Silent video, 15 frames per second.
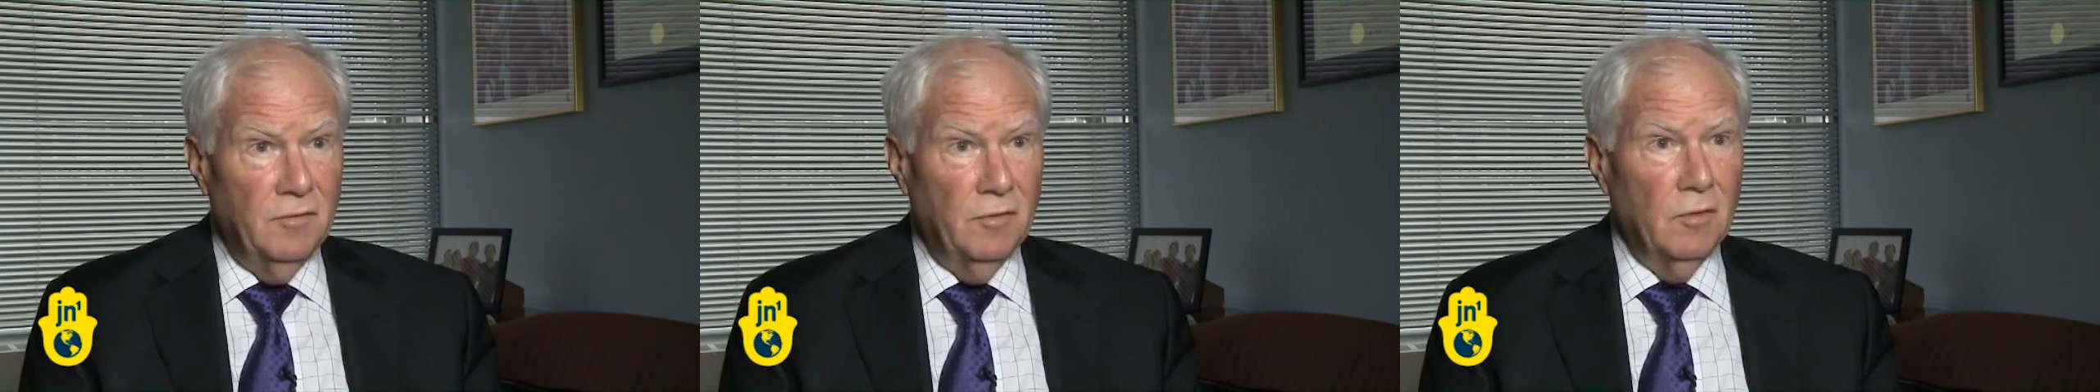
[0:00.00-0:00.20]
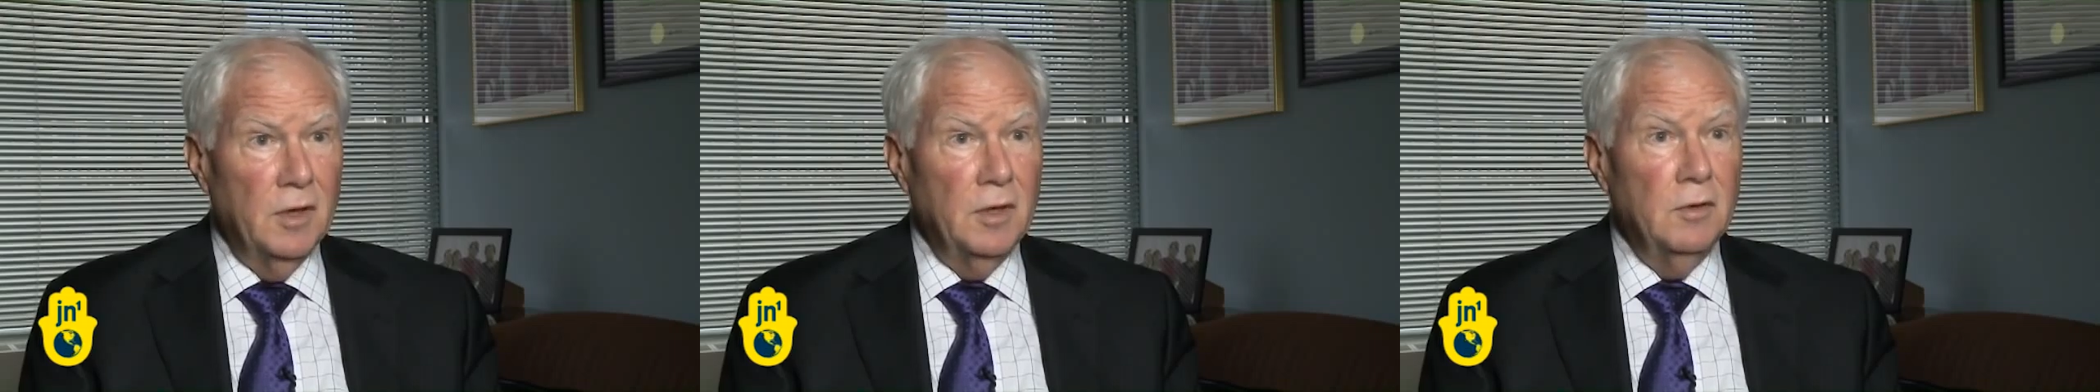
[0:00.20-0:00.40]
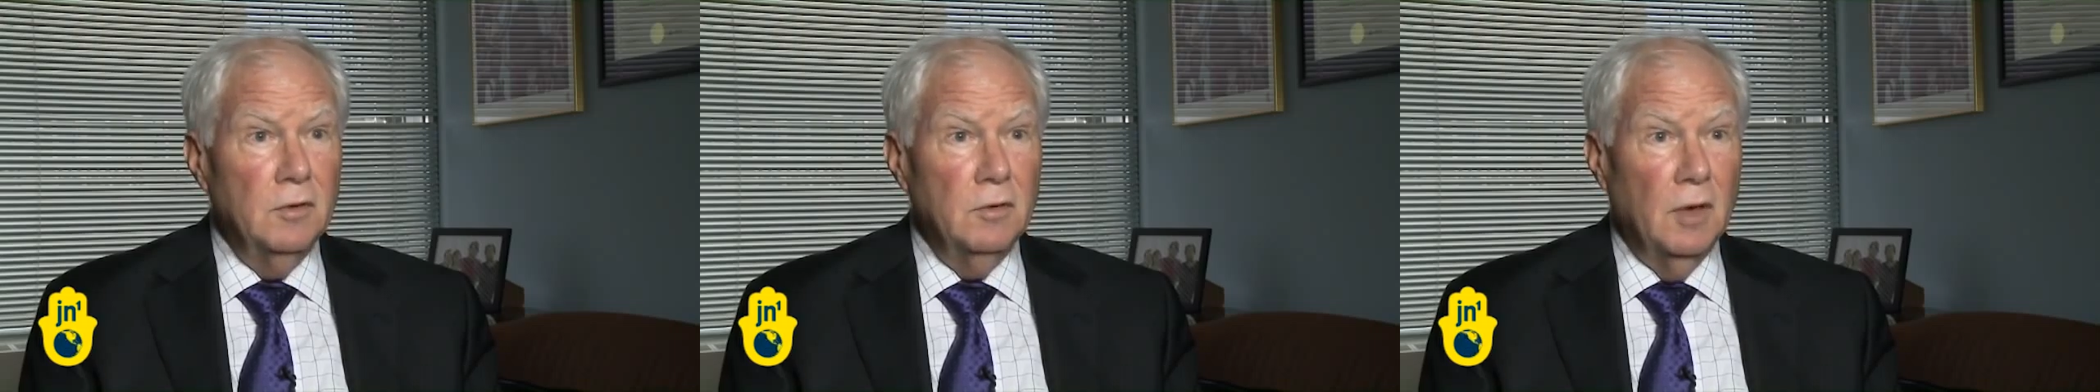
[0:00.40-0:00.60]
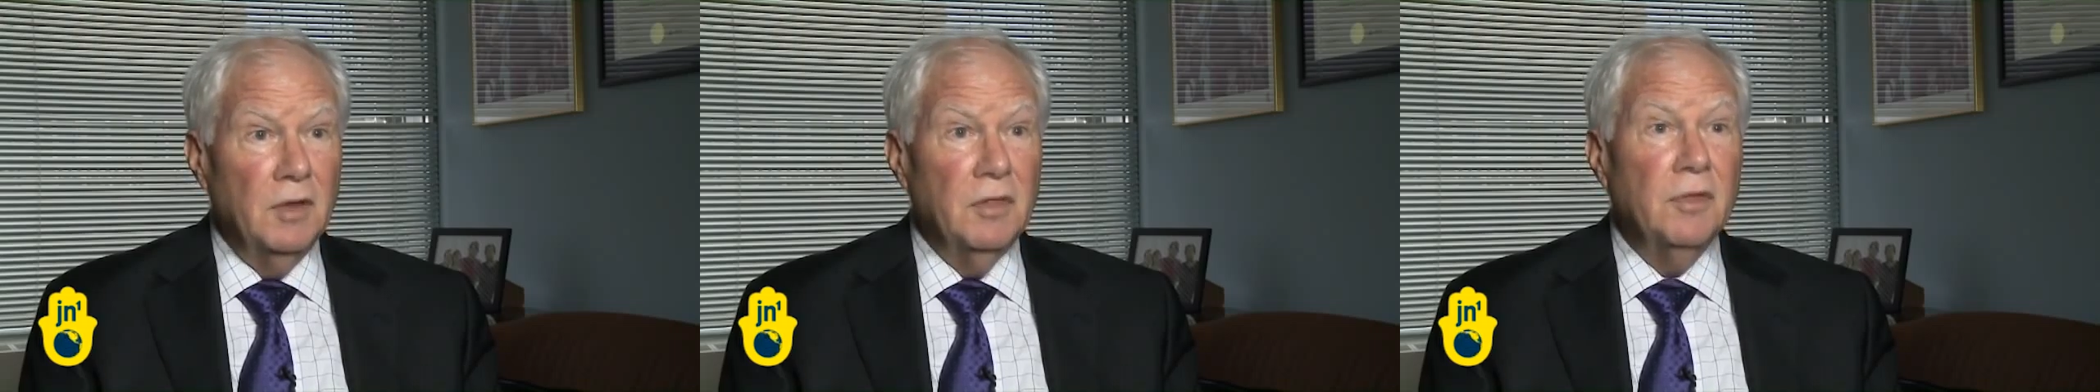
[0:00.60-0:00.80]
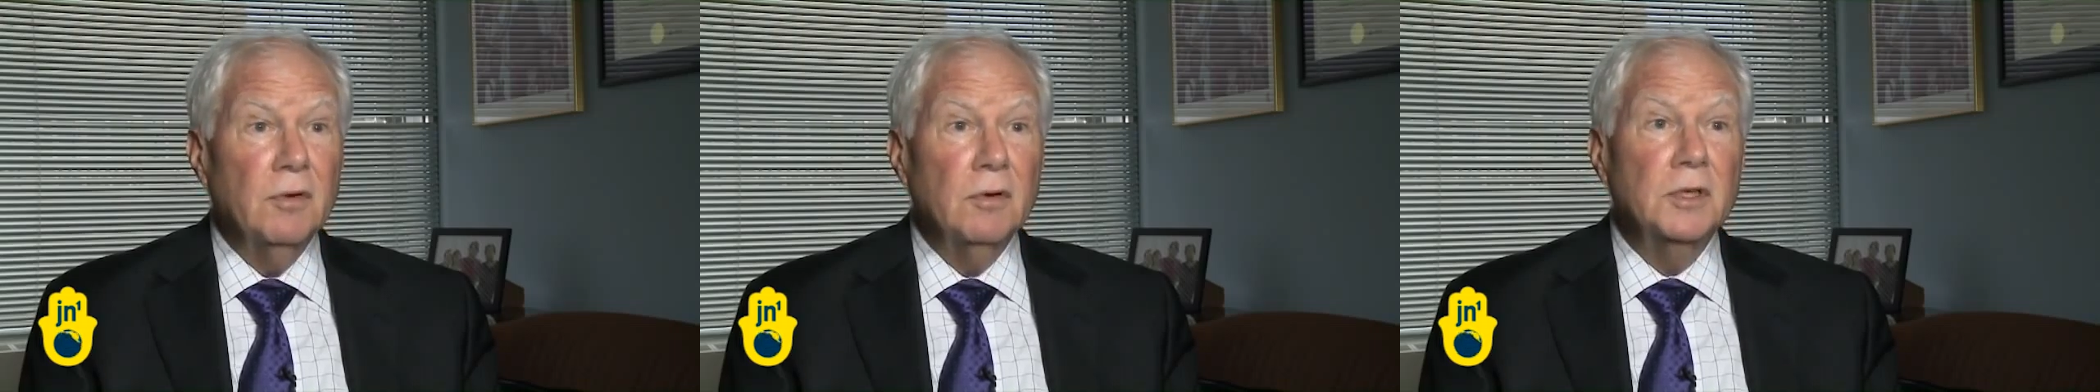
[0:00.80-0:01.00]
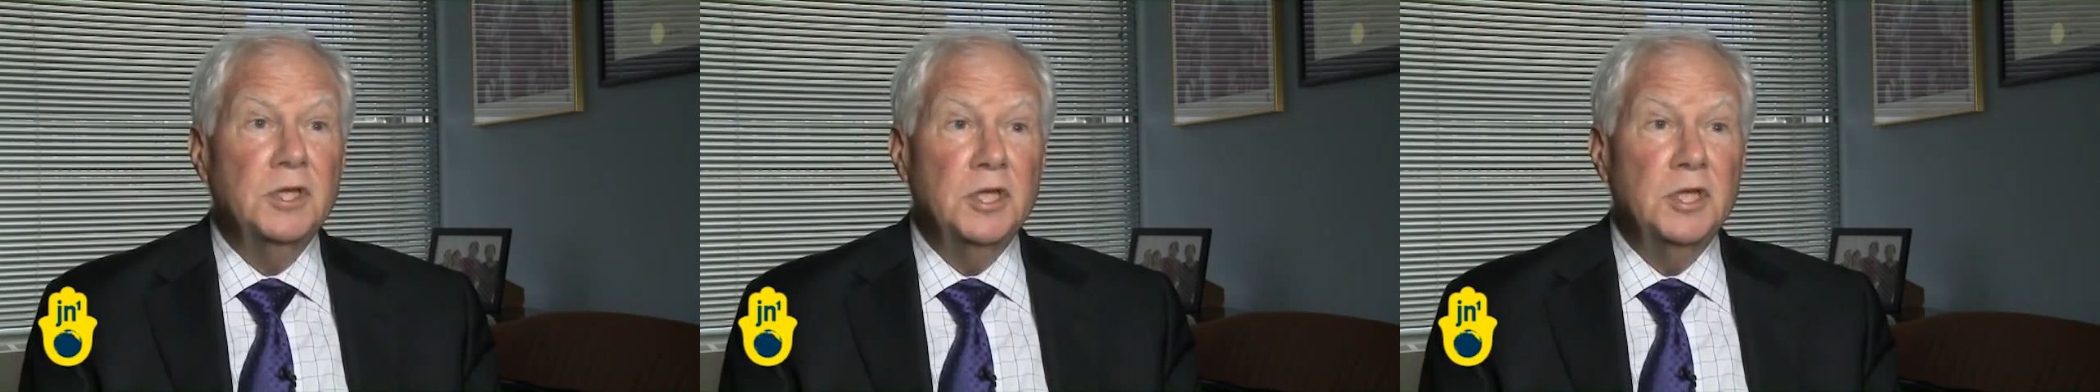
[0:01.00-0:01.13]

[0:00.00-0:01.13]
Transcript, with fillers: for a new, a third